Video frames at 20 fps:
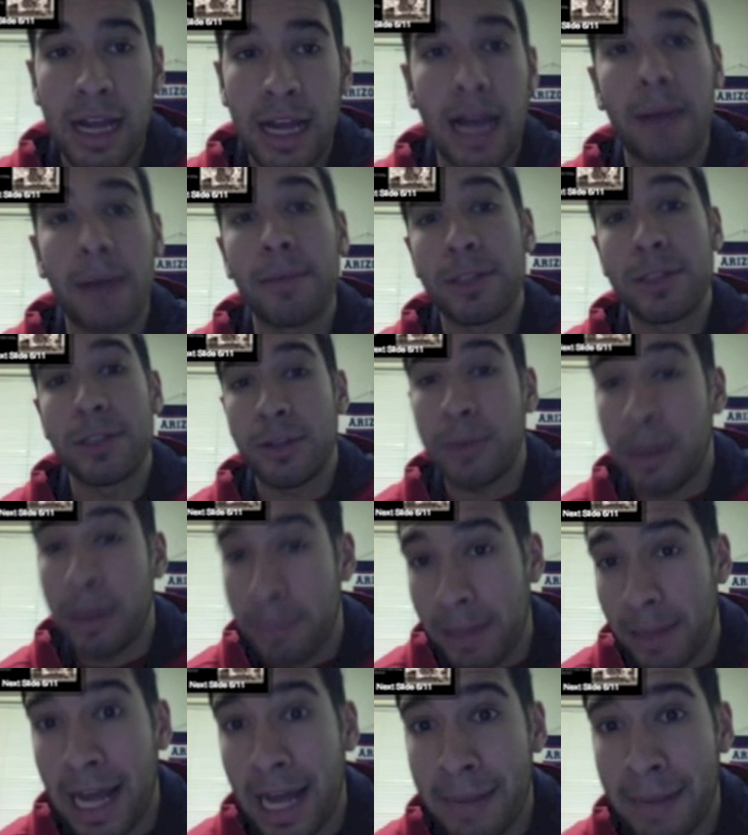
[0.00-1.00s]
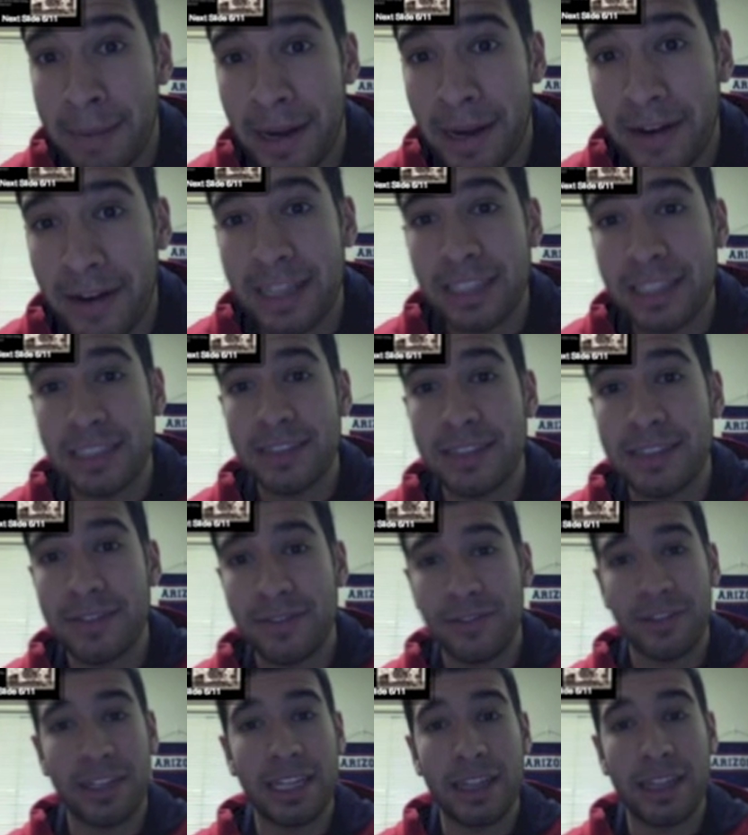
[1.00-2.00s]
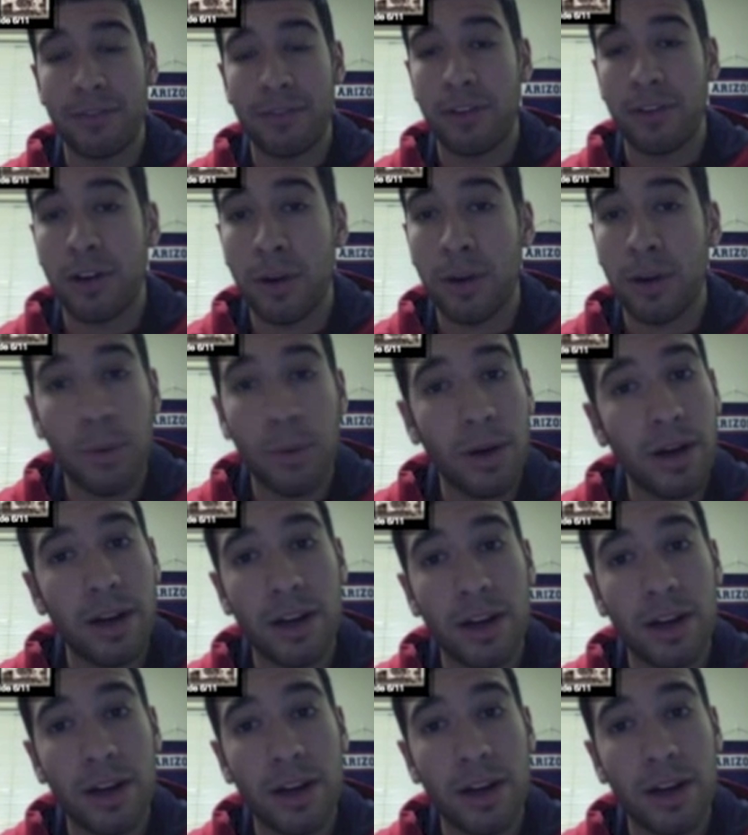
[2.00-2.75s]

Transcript: I'm assuming, blackberries for either for her work or